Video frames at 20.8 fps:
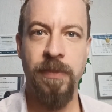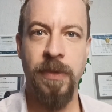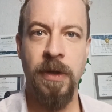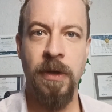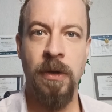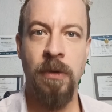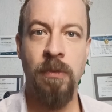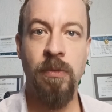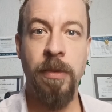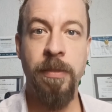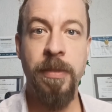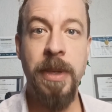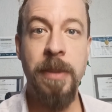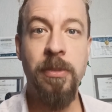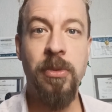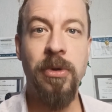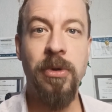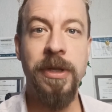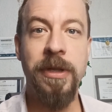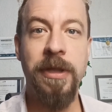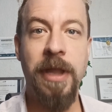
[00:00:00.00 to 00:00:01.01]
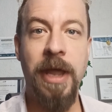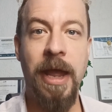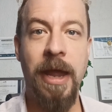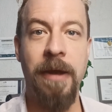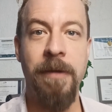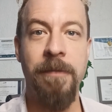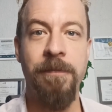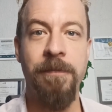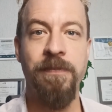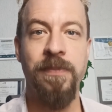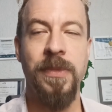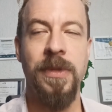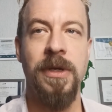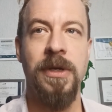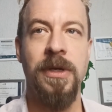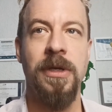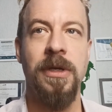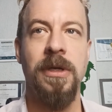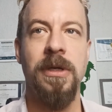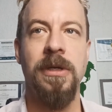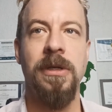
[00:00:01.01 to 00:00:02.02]
Remembering that
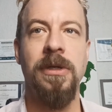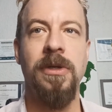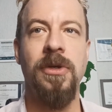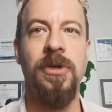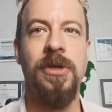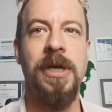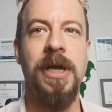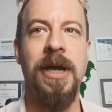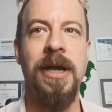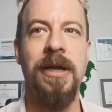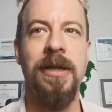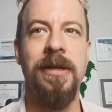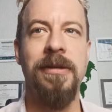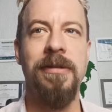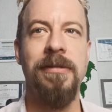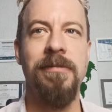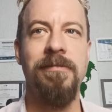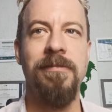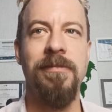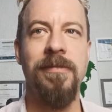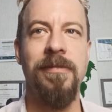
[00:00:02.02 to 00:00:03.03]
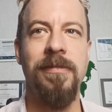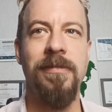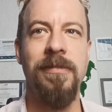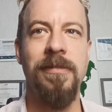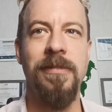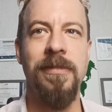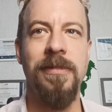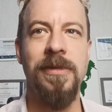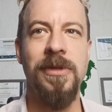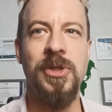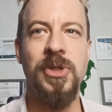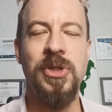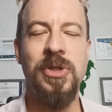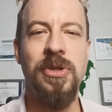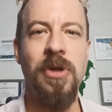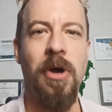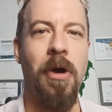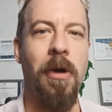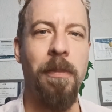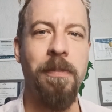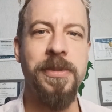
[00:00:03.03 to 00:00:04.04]
you can't
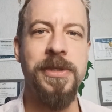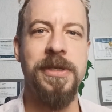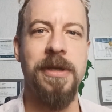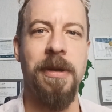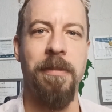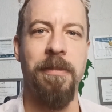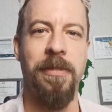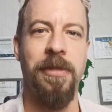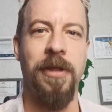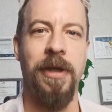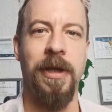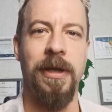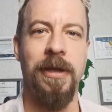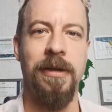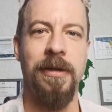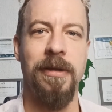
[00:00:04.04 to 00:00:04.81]
stop something.